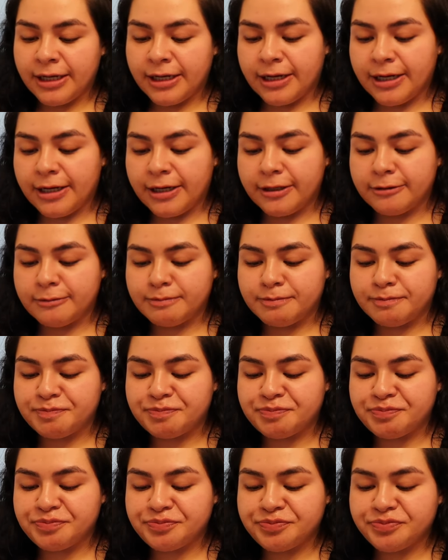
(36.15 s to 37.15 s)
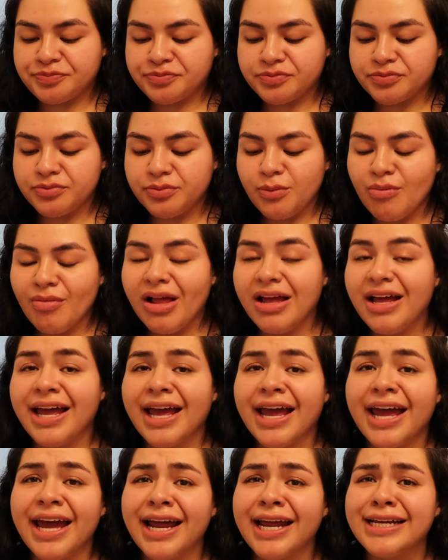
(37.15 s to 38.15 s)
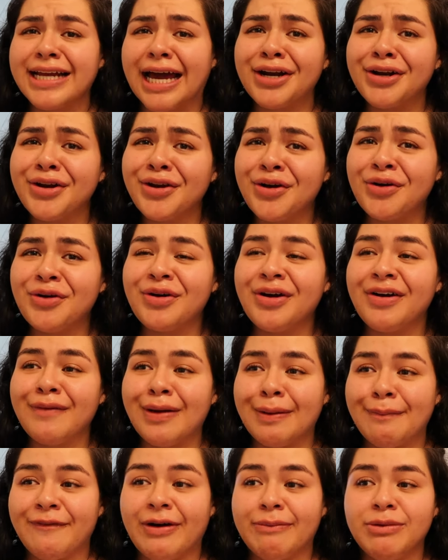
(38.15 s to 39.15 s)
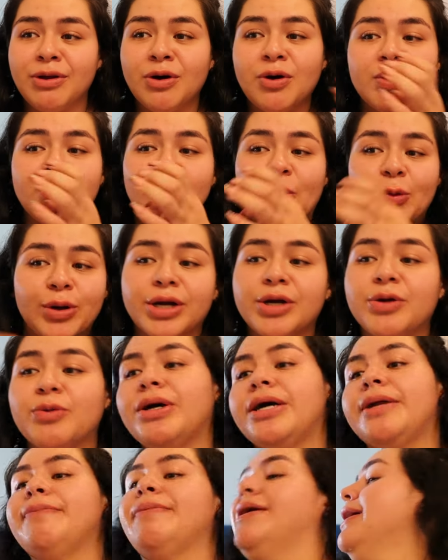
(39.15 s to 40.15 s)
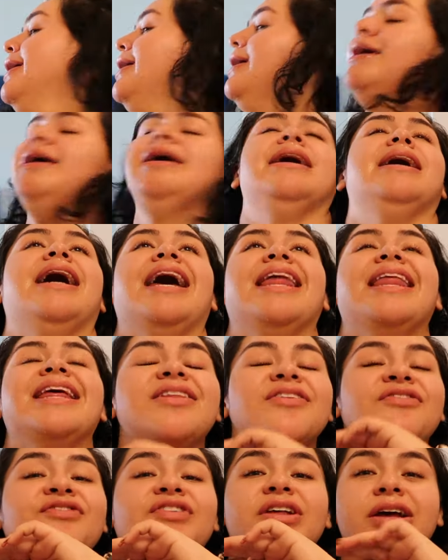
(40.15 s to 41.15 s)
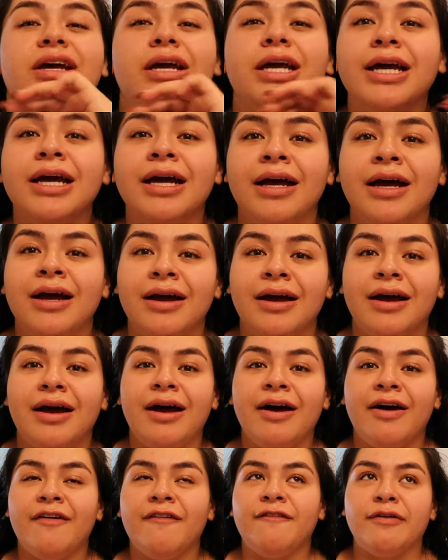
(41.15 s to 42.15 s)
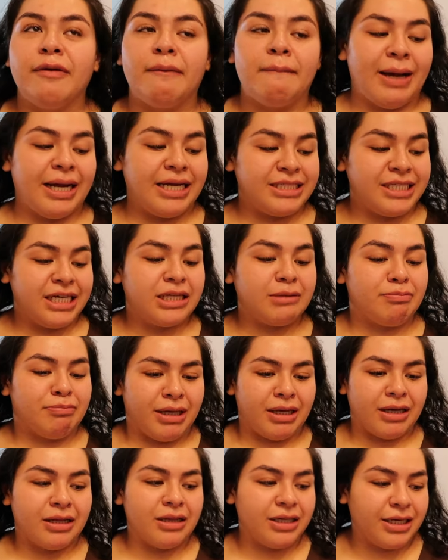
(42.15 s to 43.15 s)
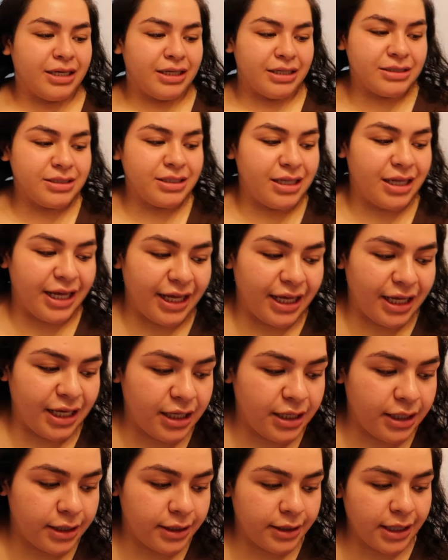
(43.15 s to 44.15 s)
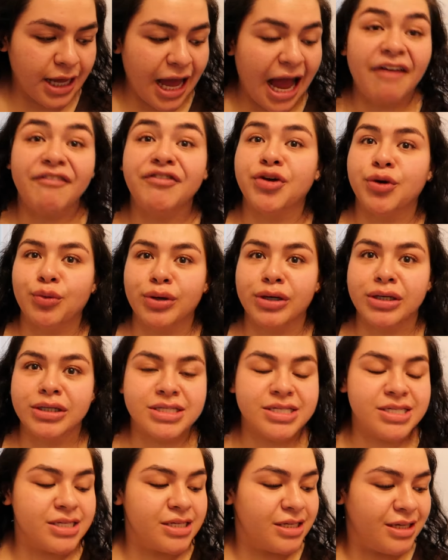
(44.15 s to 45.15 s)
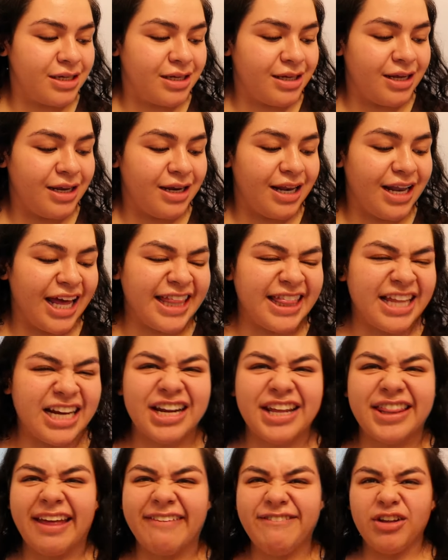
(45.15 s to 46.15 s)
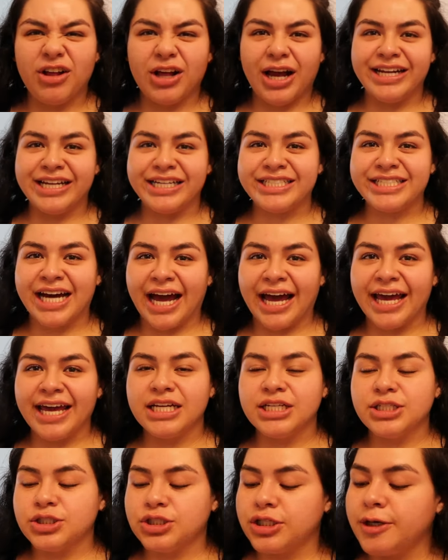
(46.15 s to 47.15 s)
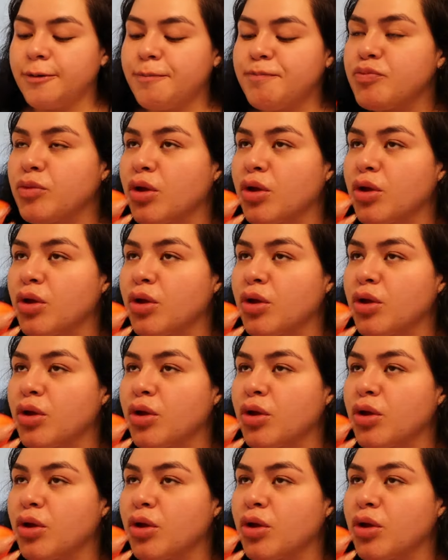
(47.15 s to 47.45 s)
And I don't know if I'm the only weird one, but I like the feeling of my teeth being cleaned, like, afterwards. Like, they feel kind of tight and shit.